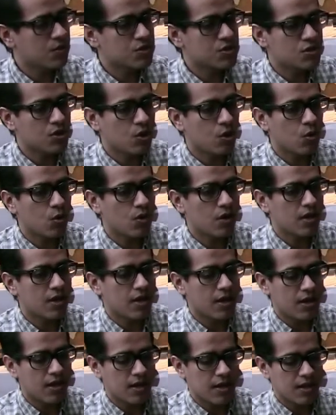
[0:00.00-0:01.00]
So
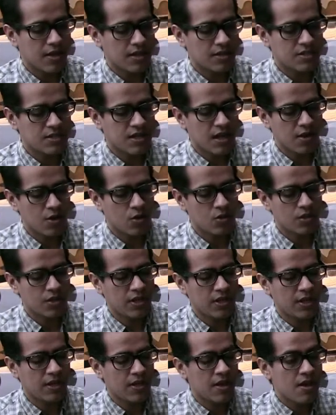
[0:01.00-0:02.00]
it's not
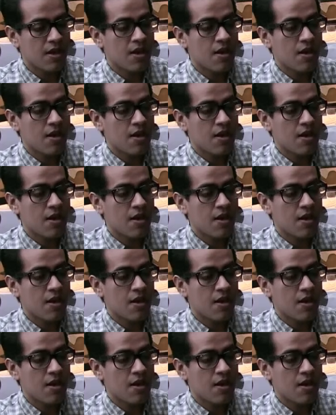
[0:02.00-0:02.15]
only